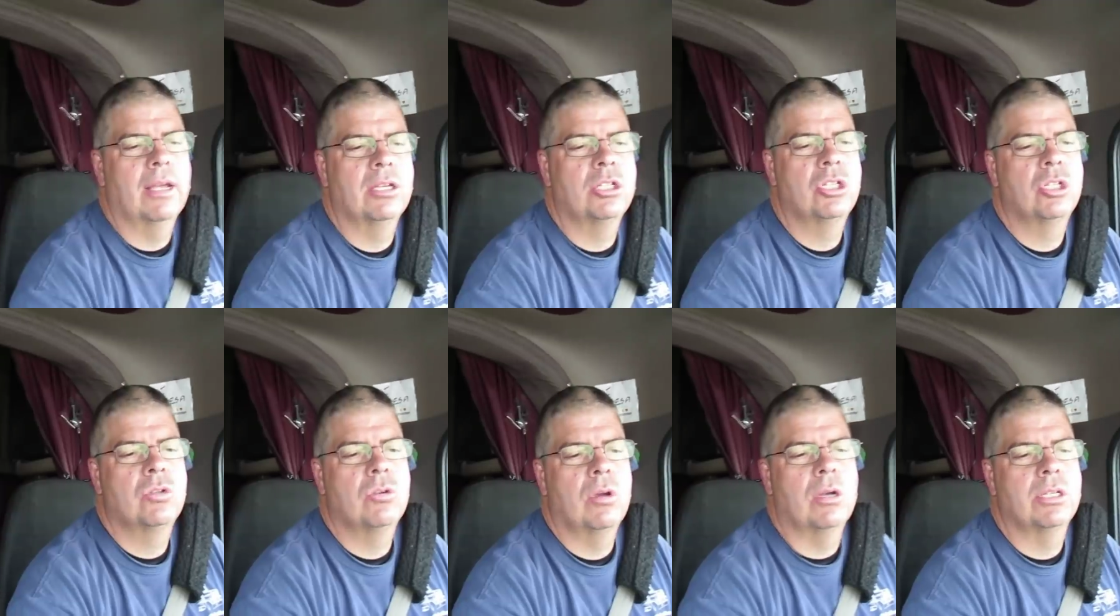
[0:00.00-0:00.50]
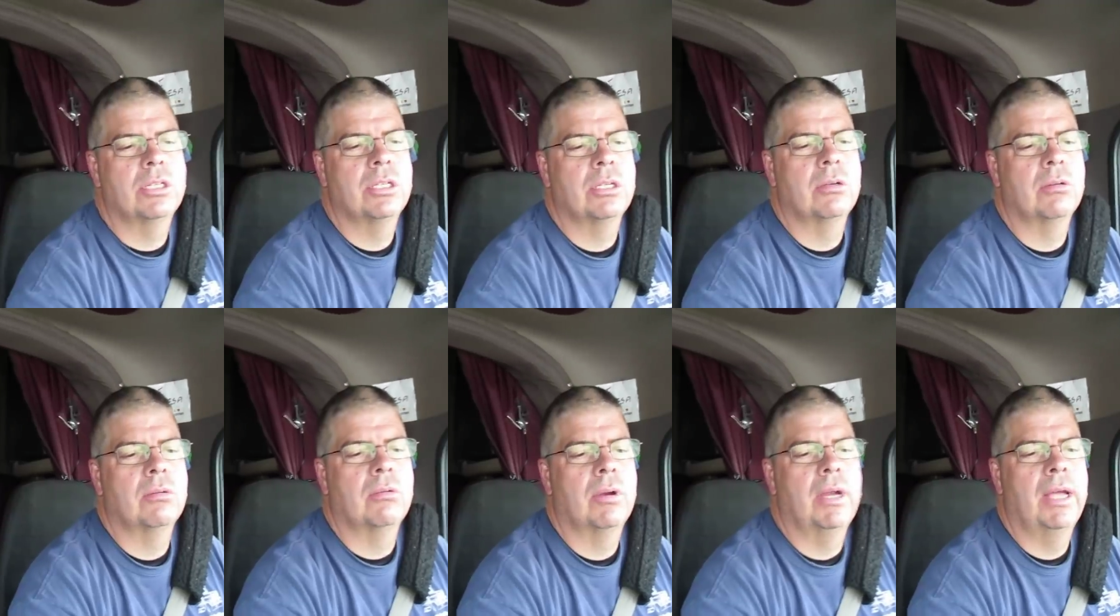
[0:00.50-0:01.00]
of construction
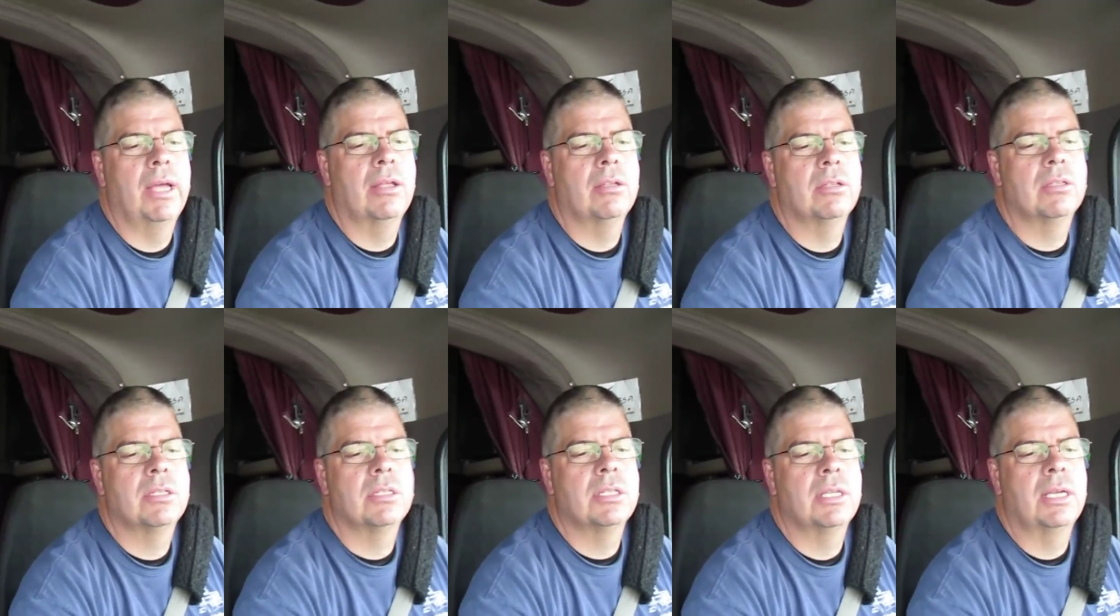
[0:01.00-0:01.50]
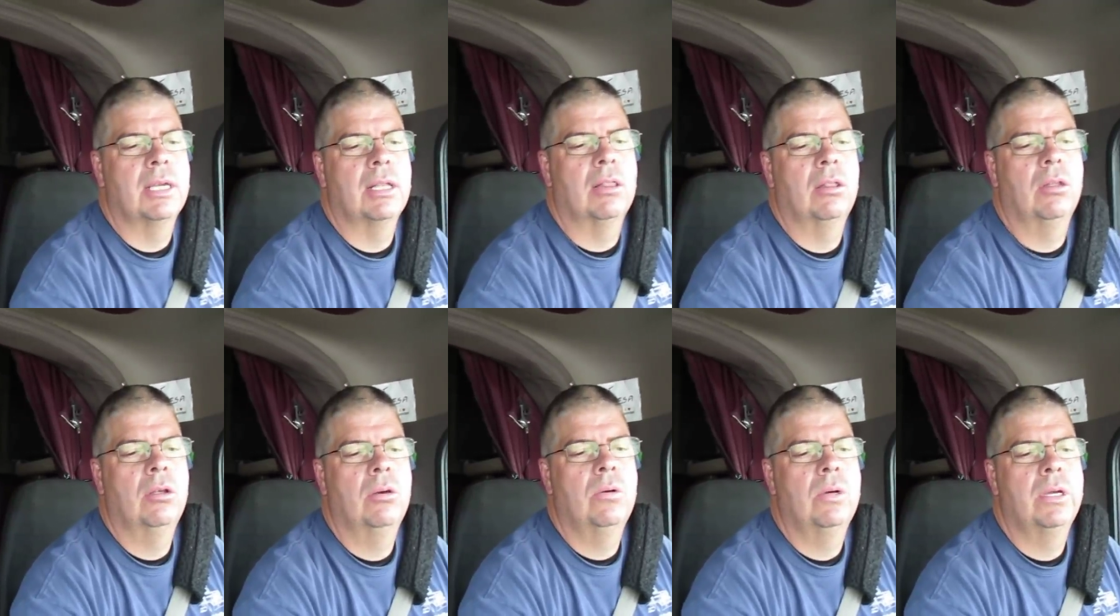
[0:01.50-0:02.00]
around St.
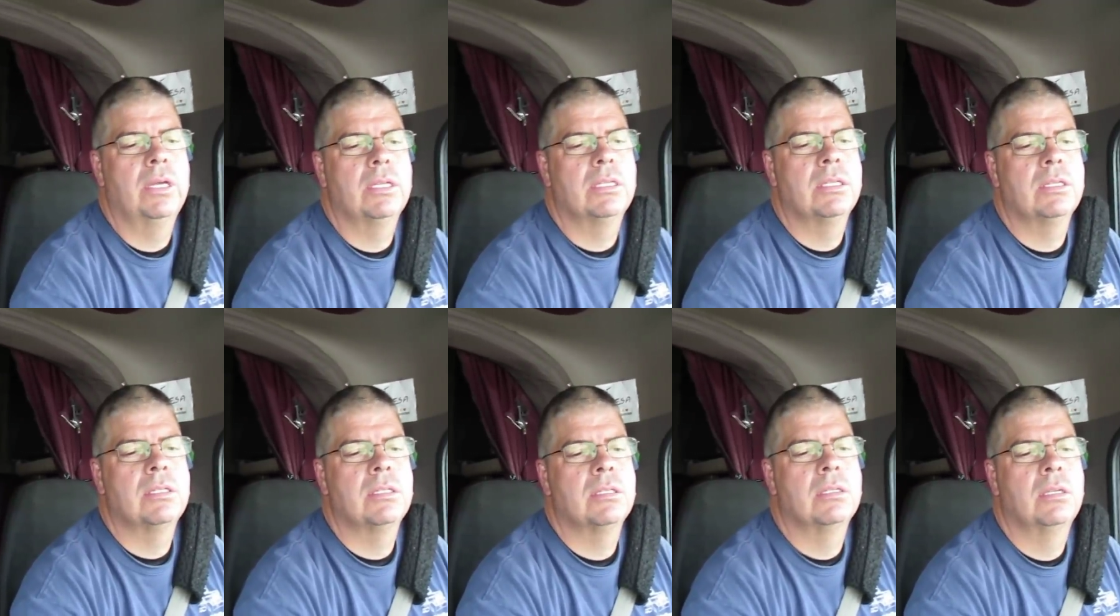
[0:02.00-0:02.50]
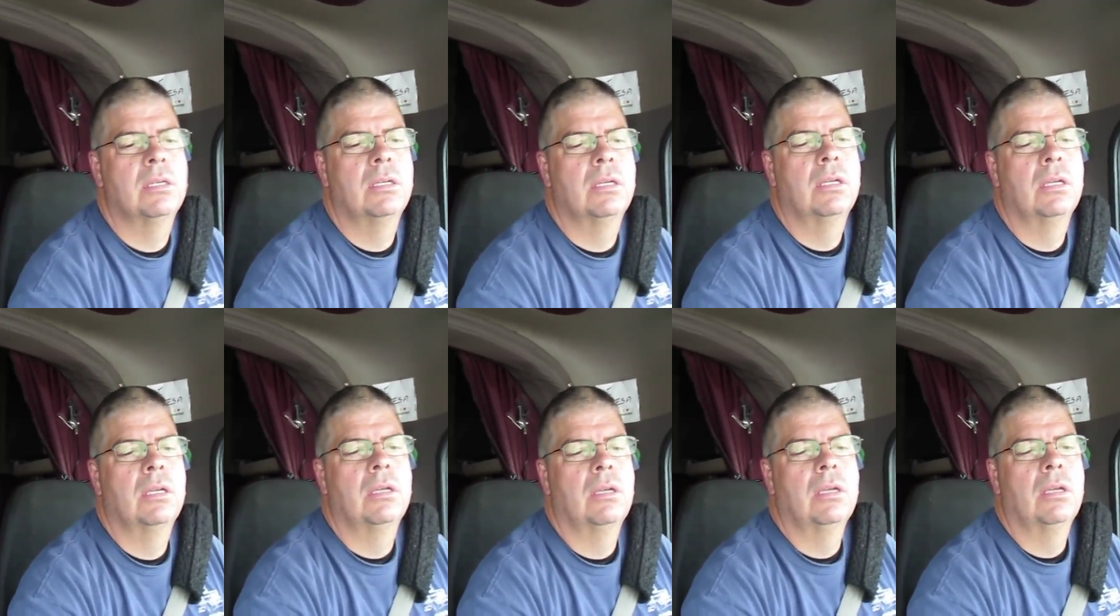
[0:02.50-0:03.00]
Louis,
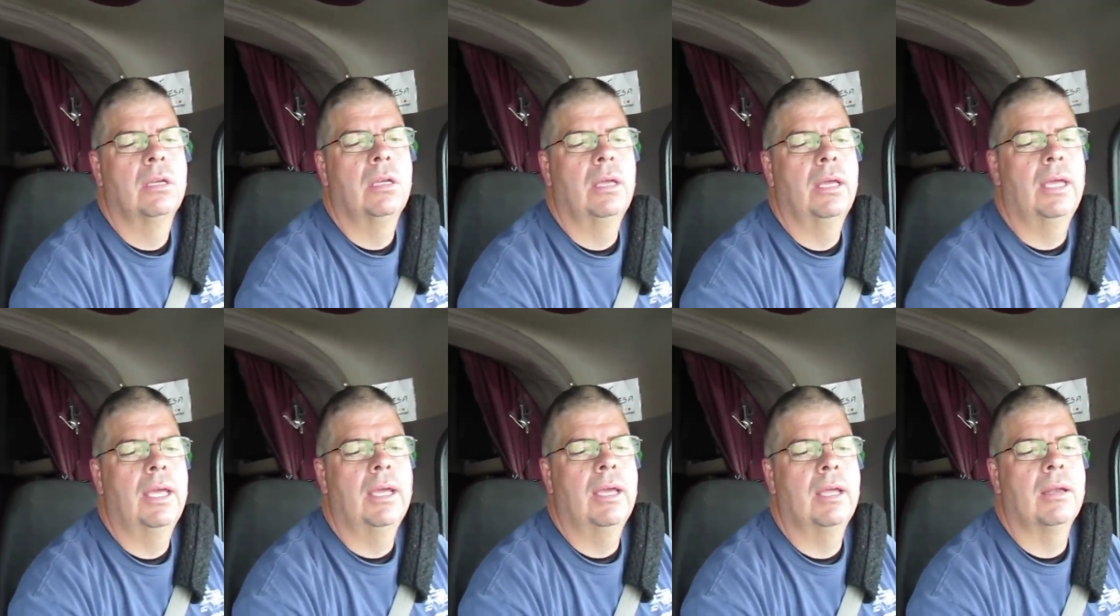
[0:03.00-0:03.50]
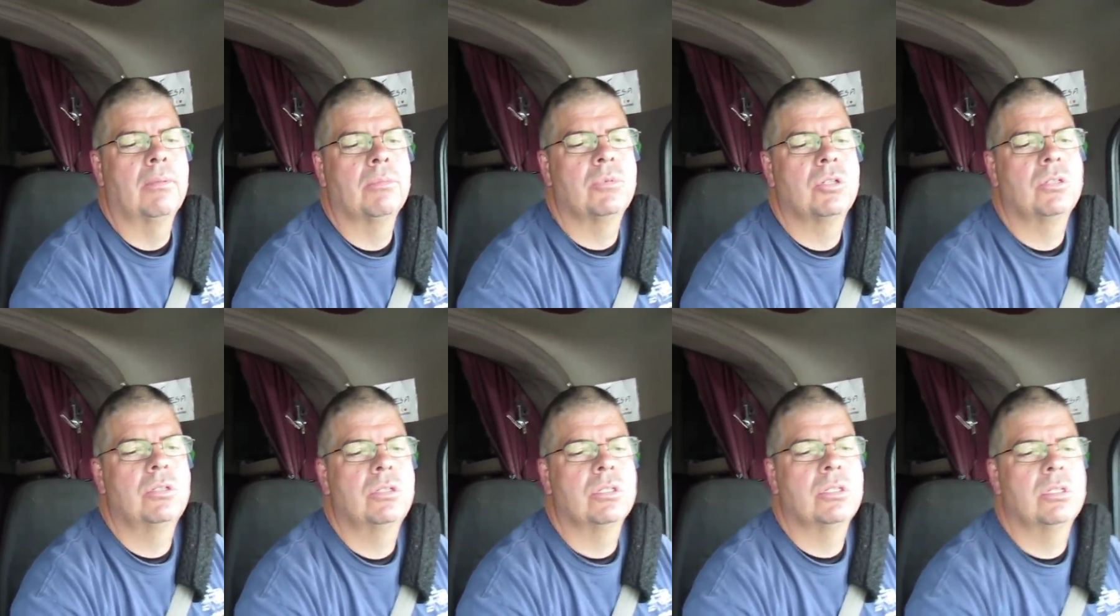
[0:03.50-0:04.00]
and I'm
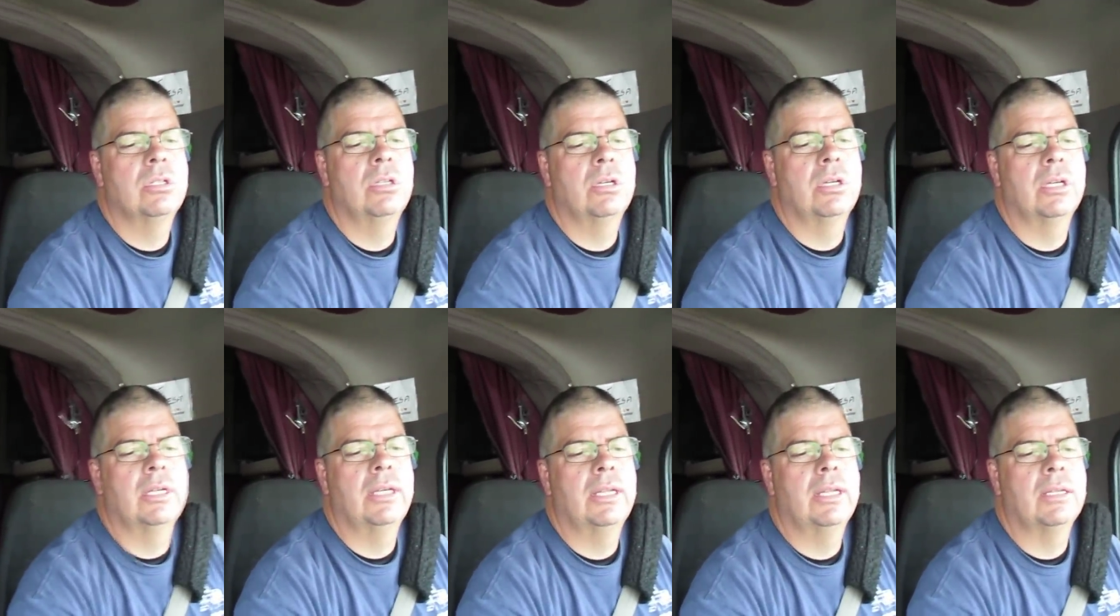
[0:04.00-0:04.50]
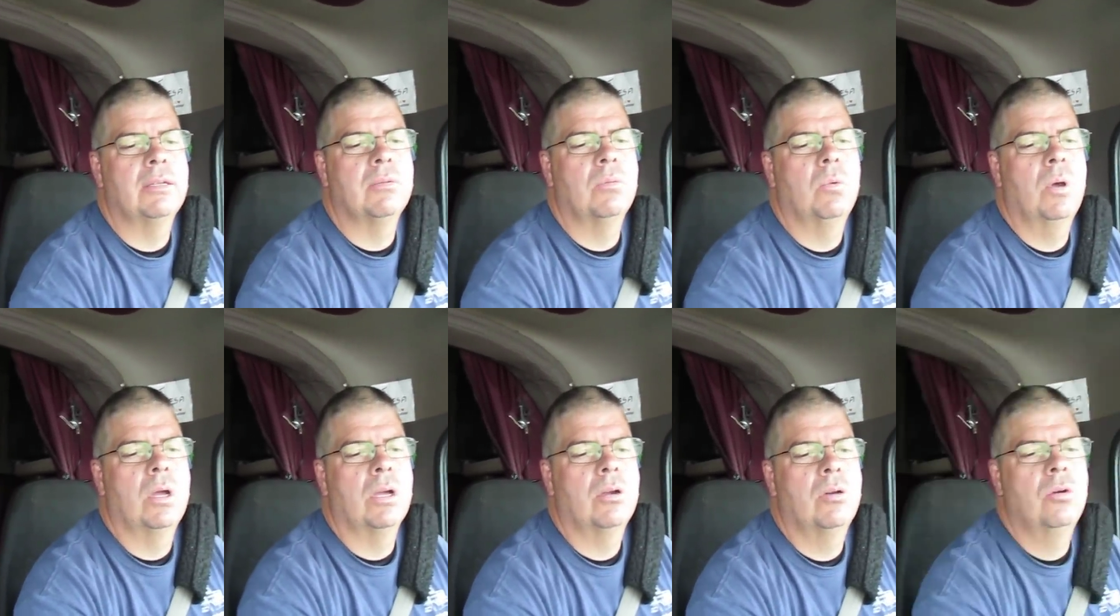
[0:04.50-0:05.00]
just looking at
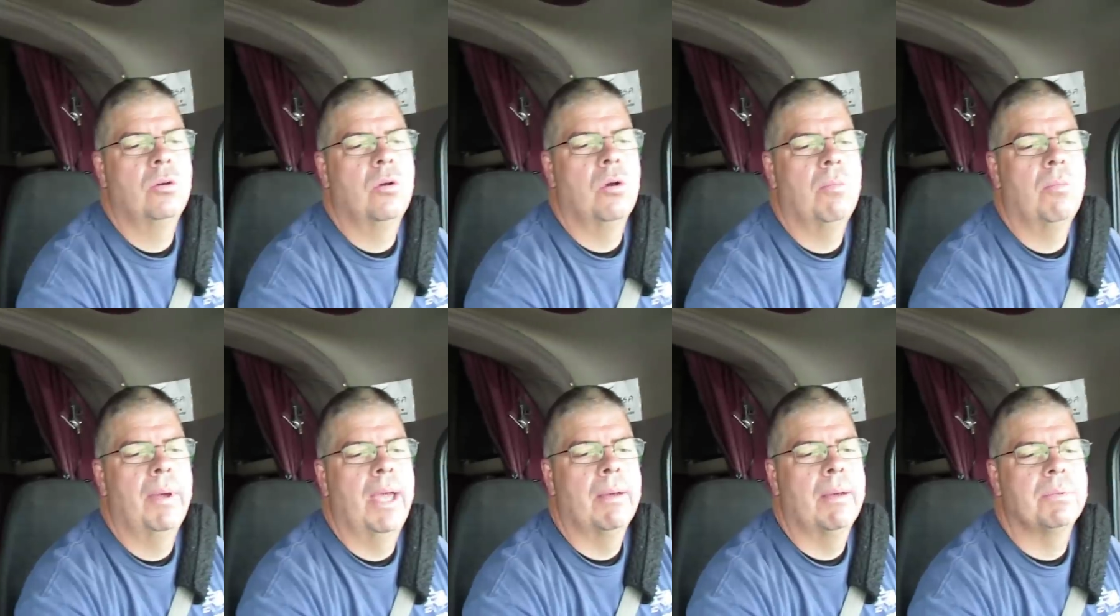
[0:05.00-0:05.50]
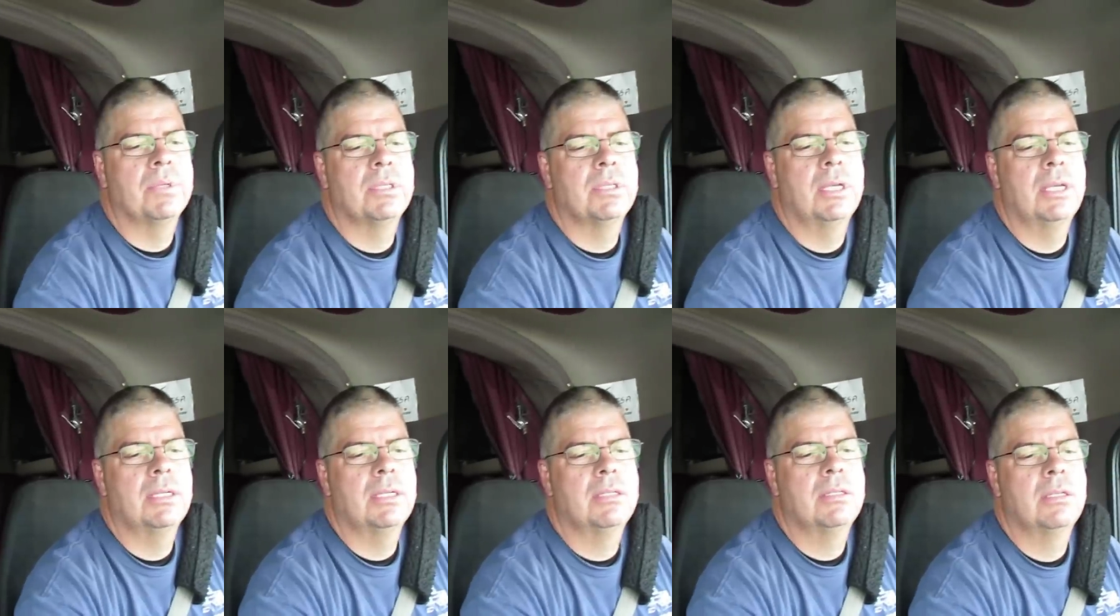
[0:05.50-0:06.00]
what Google Maps
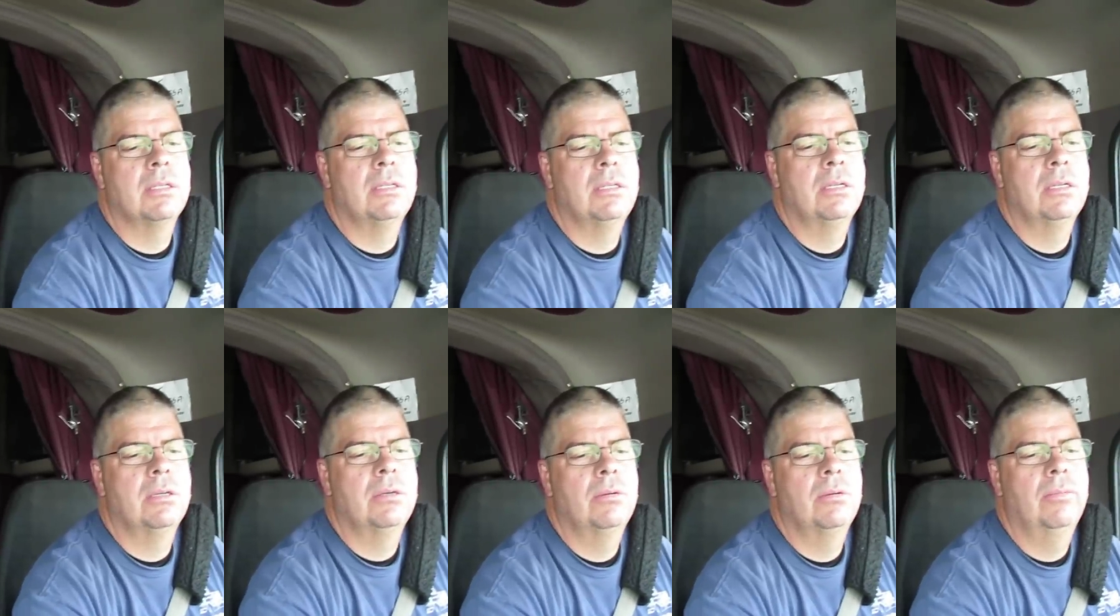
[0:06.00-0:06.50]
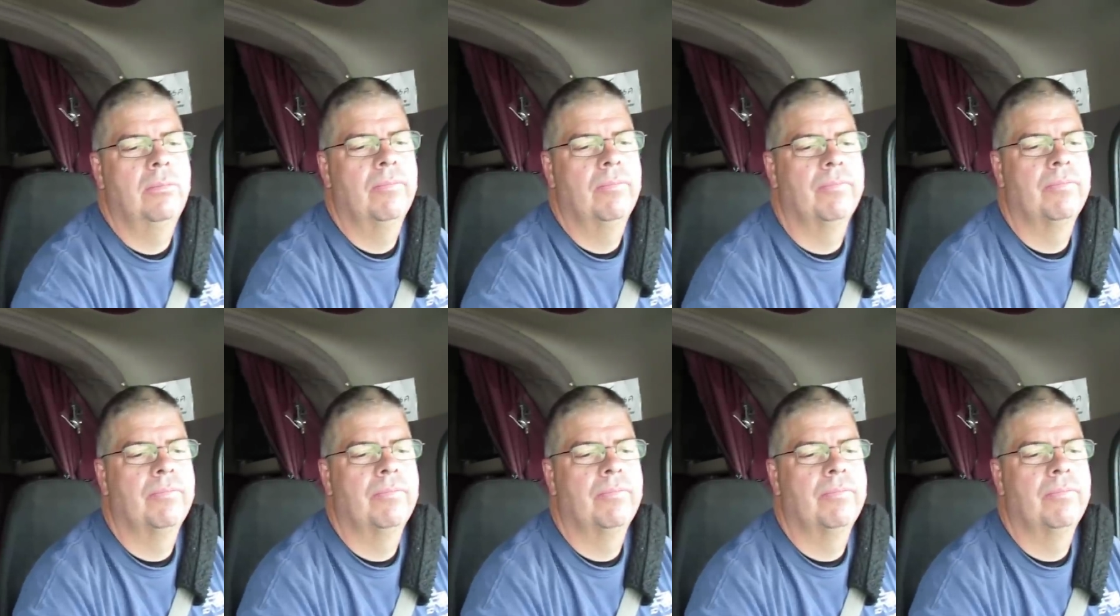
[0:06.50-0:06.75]
says to do.